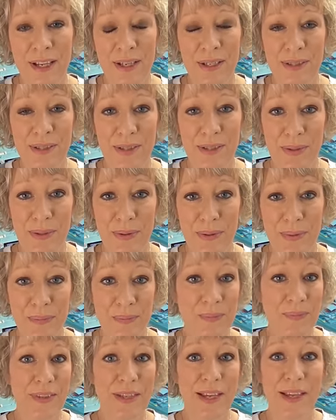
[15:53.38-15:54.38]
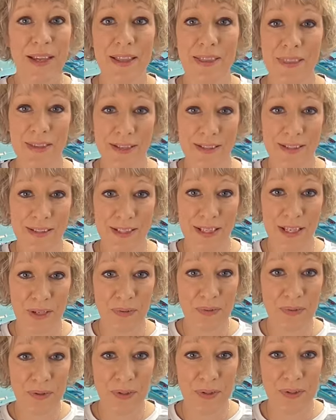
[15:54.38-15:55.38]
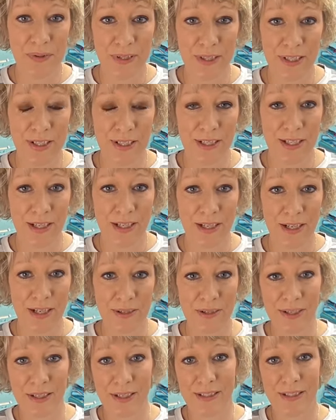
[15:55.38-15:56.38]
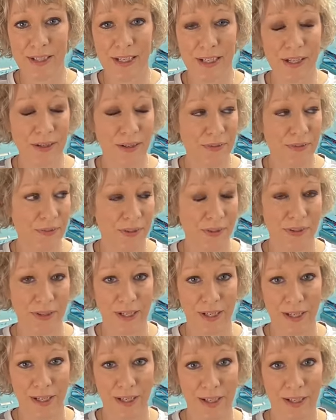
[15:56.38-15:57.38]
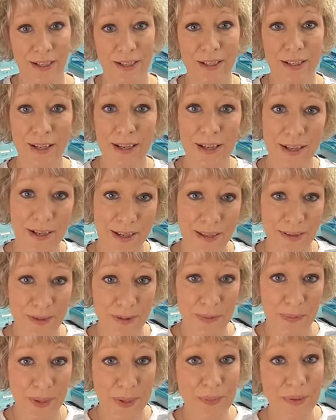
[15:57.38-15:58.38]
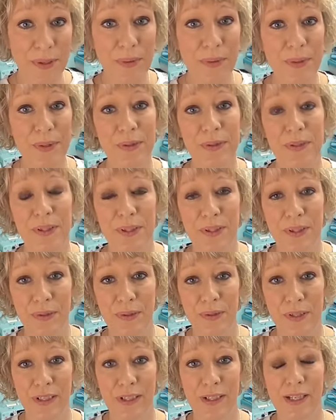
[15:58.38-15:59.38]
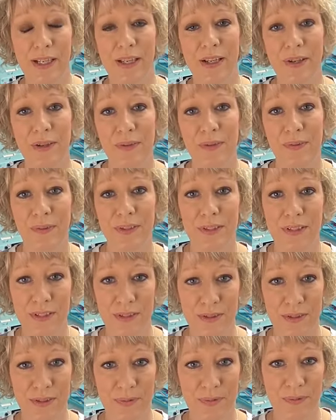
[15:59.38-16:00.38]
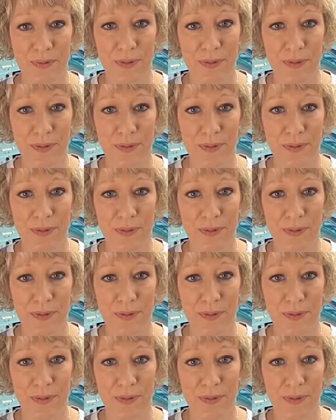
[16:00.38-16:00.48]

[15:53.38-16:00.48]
So thanks again for joining in. I'm going to take off here and get this baby quilt loaded and hopefully start some